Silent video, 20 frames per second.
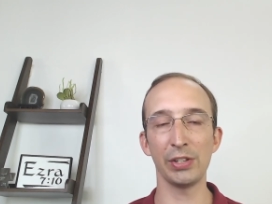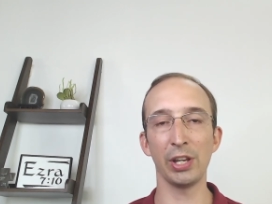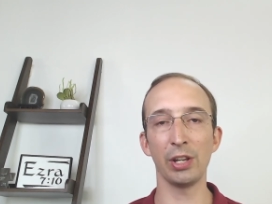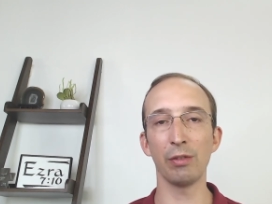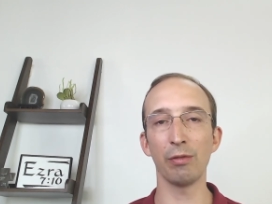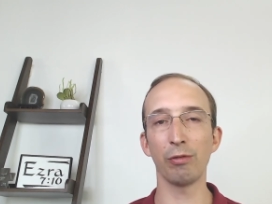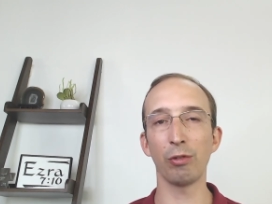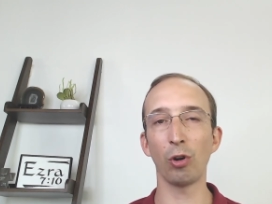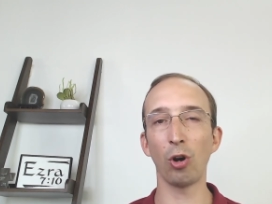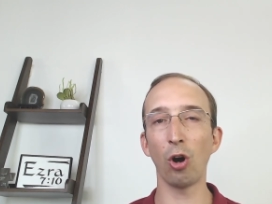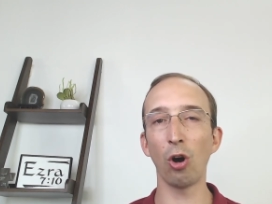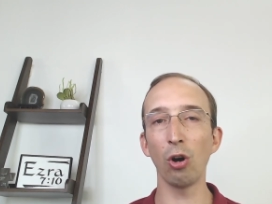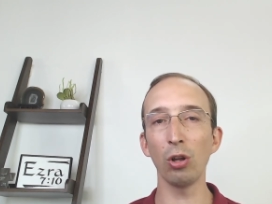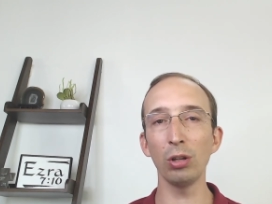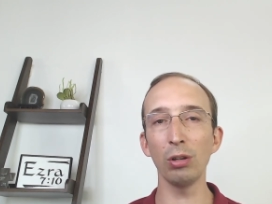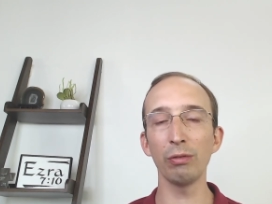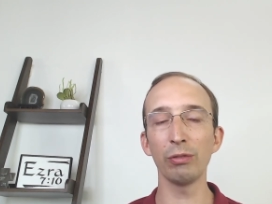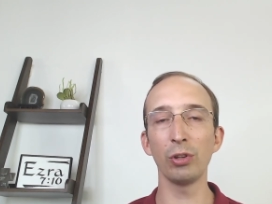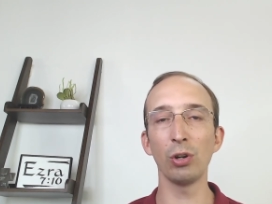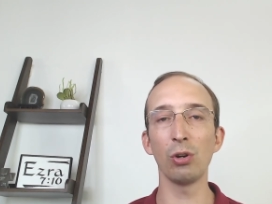And for all
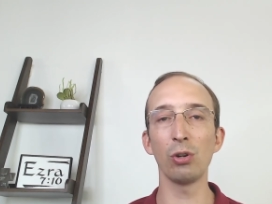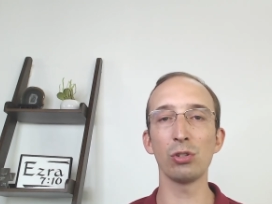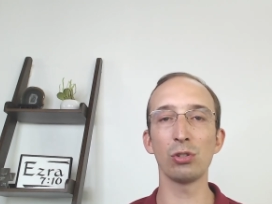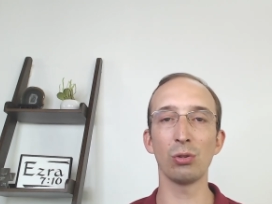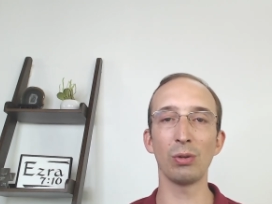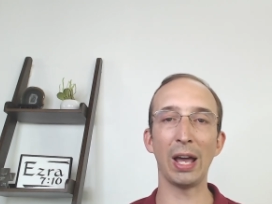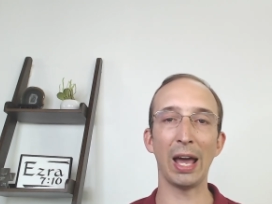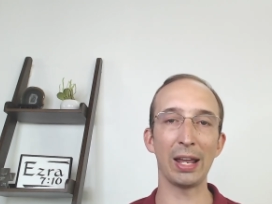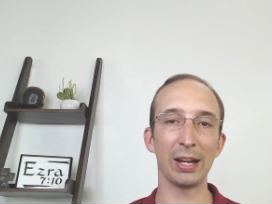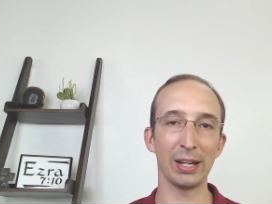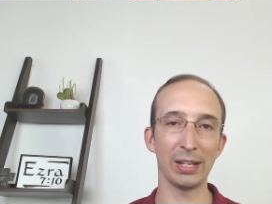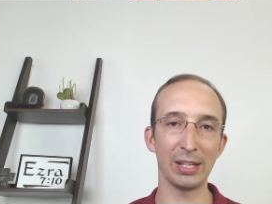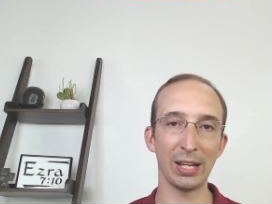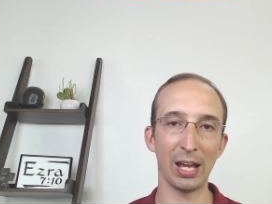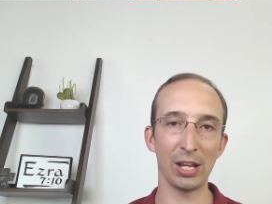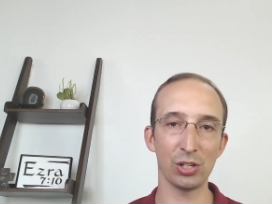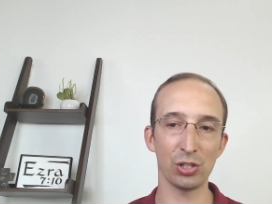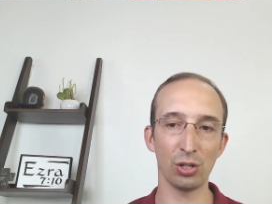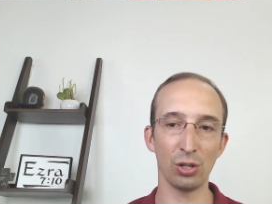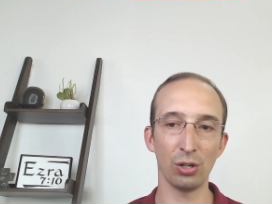of those who hadn't
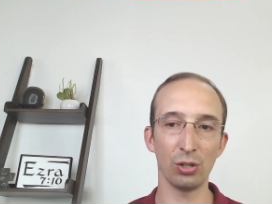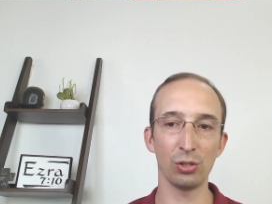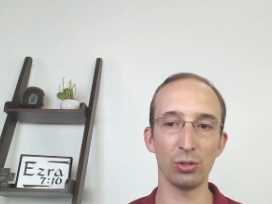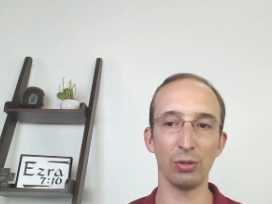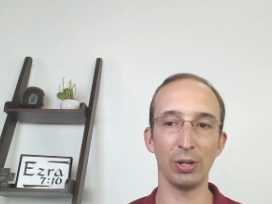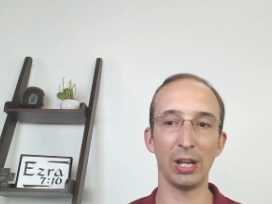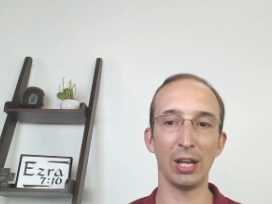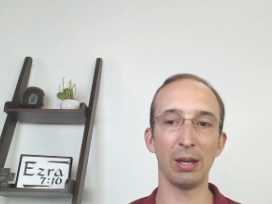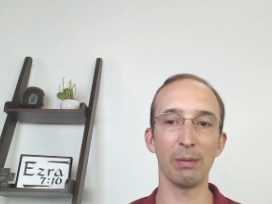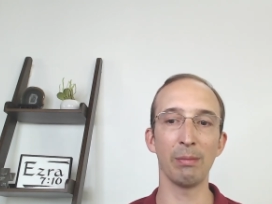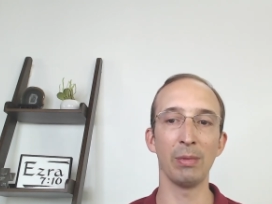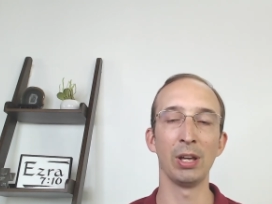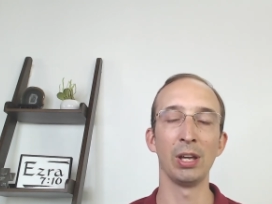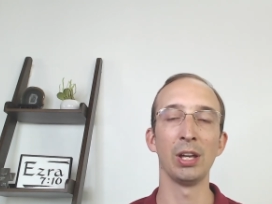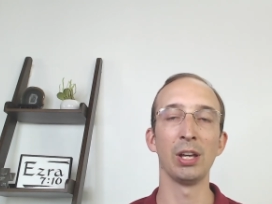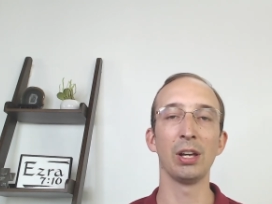yet turned to him,